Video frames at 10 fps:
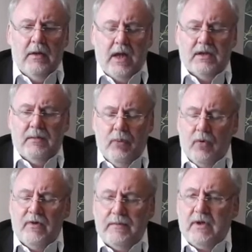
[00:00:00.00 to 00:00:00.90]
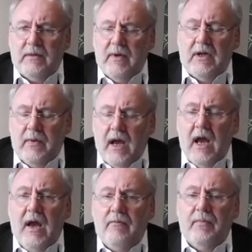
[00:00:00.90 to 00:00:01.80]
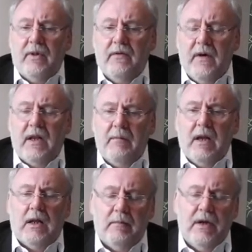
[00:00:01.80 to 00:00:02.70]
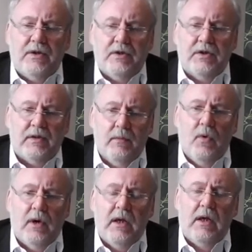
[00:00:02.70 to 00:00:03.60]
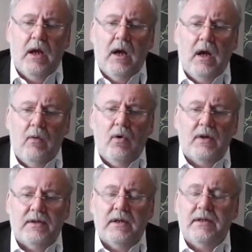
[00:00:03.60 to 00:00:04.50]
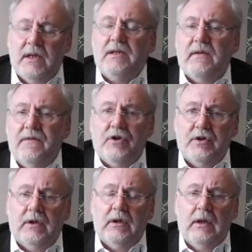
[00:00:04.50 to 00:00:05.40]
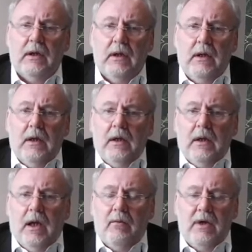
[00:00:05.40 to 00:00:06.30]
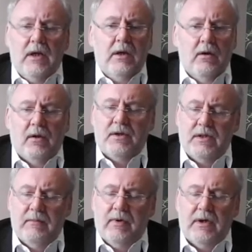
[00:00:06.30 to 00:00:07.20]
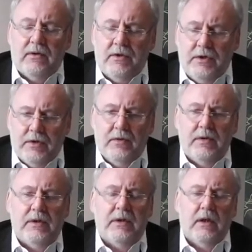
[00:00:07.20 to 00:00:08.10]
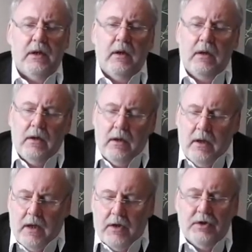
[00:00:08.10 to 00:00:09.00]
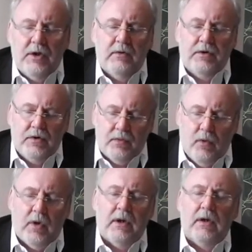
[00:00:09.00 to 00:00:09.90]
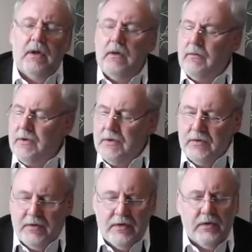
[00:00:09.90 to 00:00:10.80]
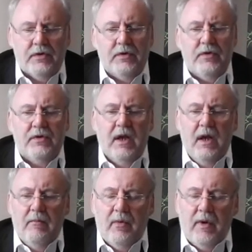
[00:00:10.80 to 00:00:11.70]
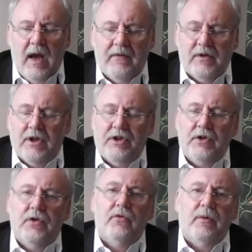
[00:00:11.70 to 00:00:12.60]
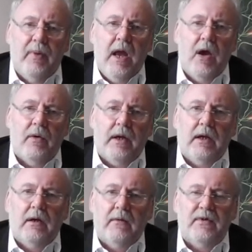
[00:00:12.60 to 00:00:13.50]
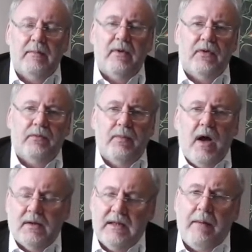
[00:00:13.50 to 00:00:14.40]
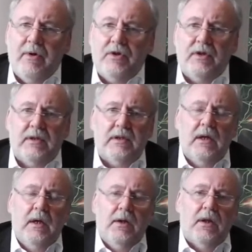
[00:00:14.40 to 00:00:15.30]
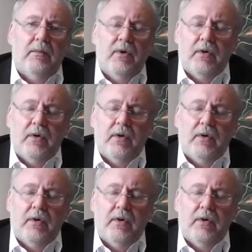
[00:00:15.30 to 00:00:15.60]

That's an important responsibility we have, but the fundamental message this morning was that it's insufficient. And we need not simply to reduce energy, reduce water, reduce resource use, but we have to essentially do repairing of some of the past damages that the